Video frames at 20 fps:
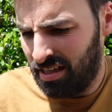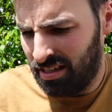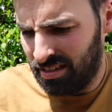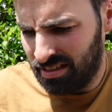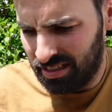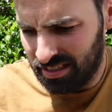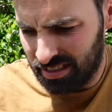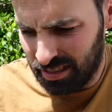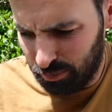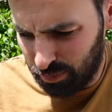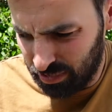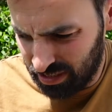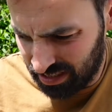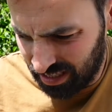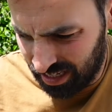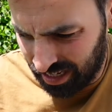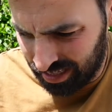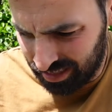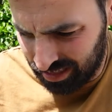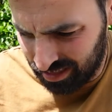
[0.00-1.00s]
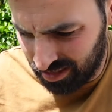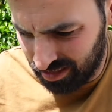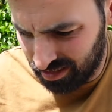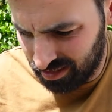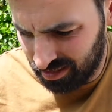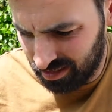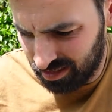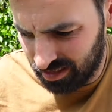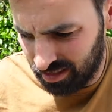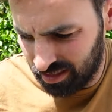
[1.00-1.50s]
since 10:30,
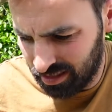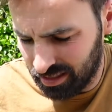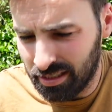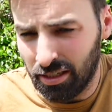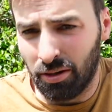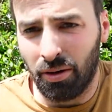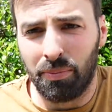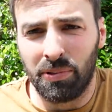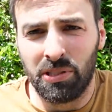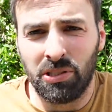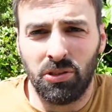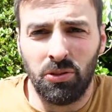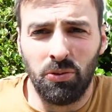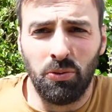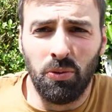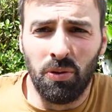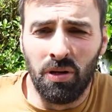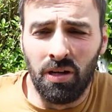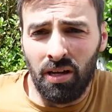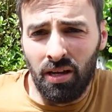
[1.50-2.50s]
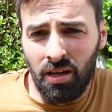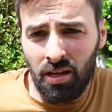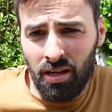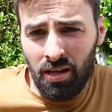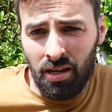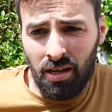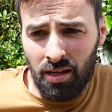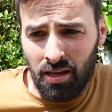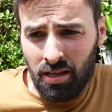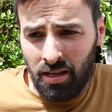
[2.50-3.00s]
it's now 2:30.
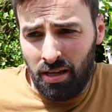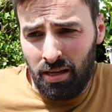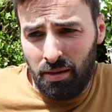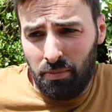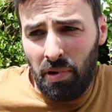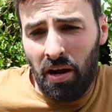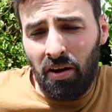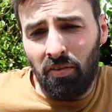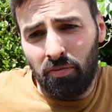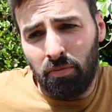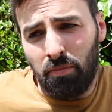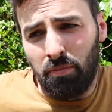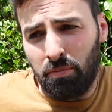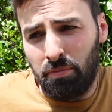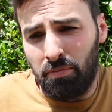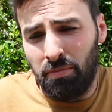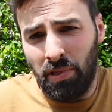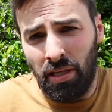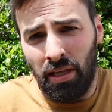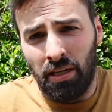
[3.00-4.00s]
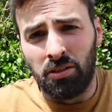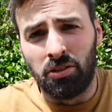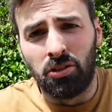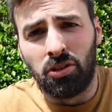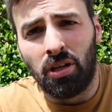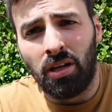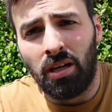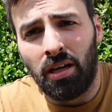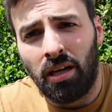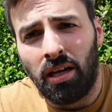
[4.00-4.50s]
Apart from lunch,
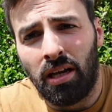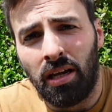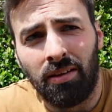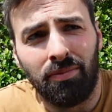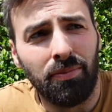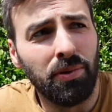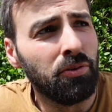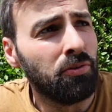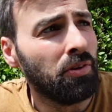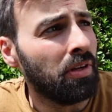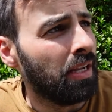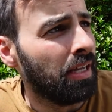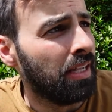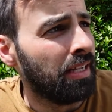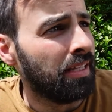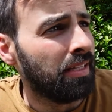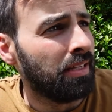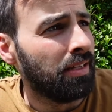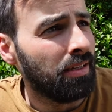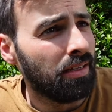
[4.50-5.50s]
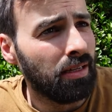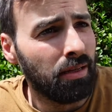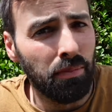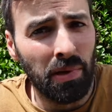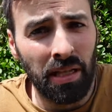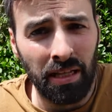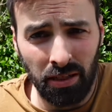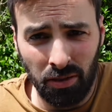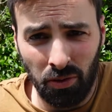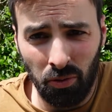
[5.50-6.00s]
I've been drilling a
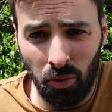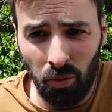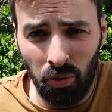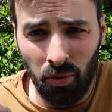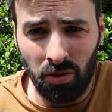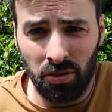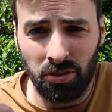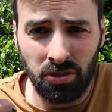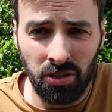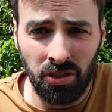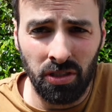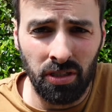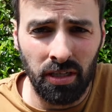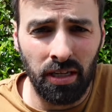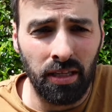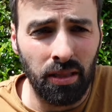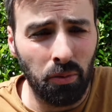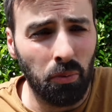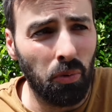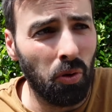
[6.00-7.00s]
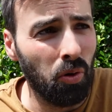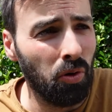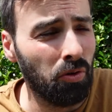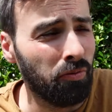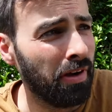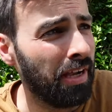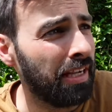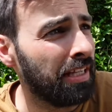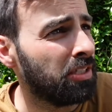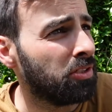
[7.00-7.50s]
million holes in the wall,
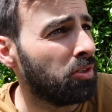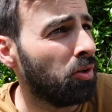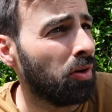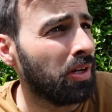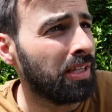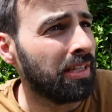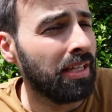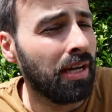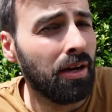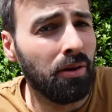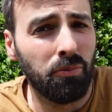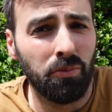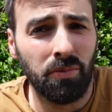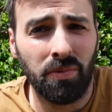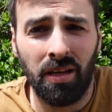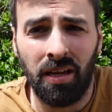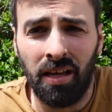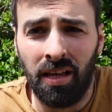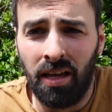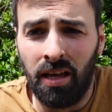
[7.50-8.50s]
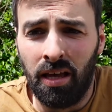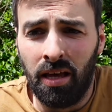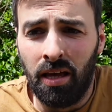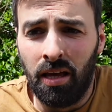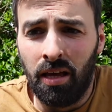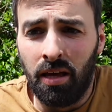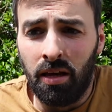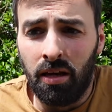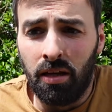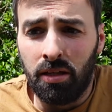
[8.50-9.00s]
ready to knock it down.
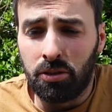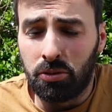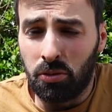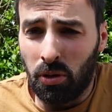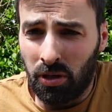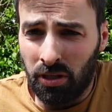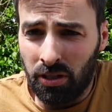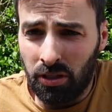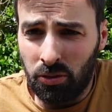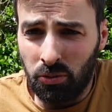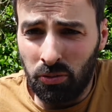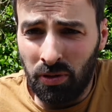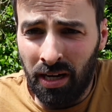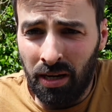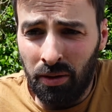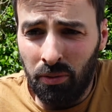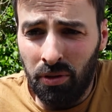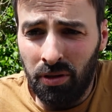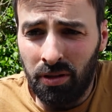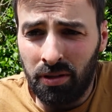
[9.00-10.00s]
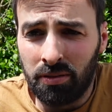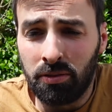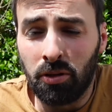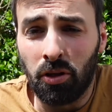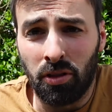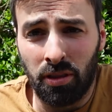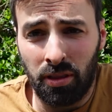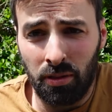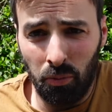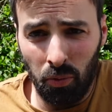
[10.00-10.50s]
So I'm going to do now, not
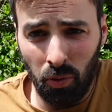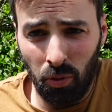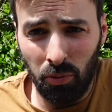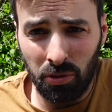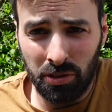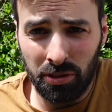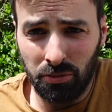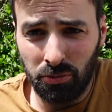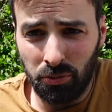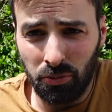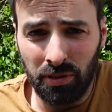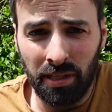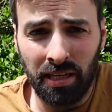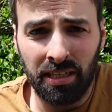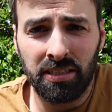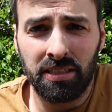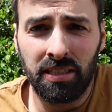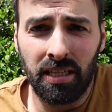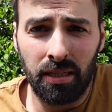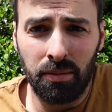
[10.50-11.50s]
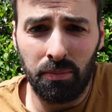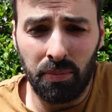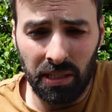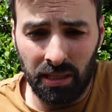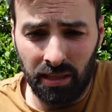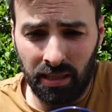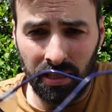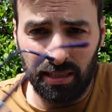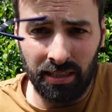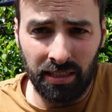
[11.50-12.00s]
the wall which I was doing yesterday, but
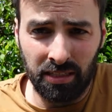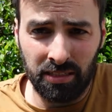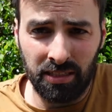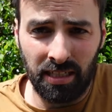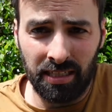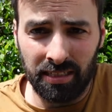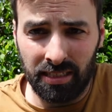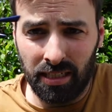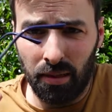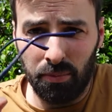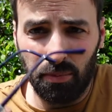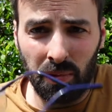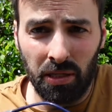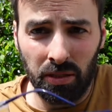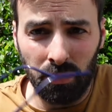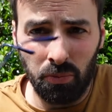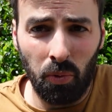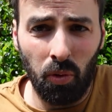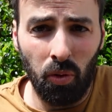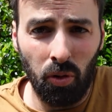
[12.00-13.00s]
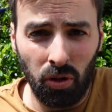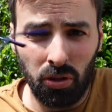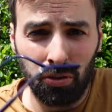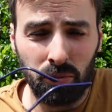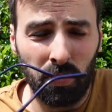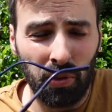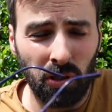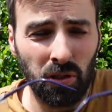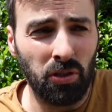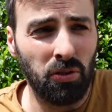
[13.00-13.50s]
the understairs cupboard wall, because I'm
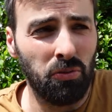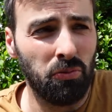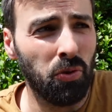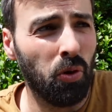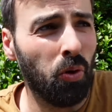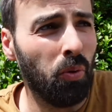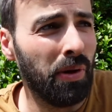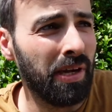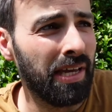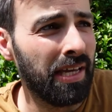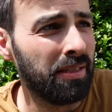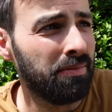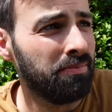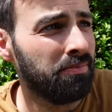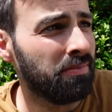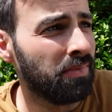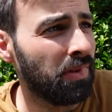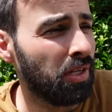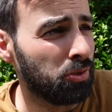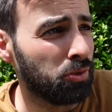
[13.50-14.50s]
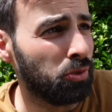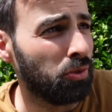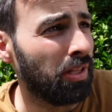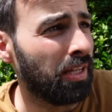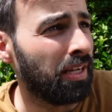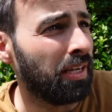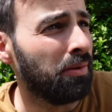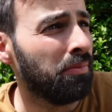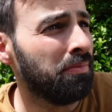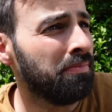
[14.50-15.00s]
putting a new doorway in. I'll show you
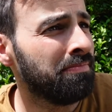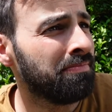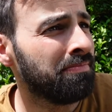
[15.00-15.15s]
that now.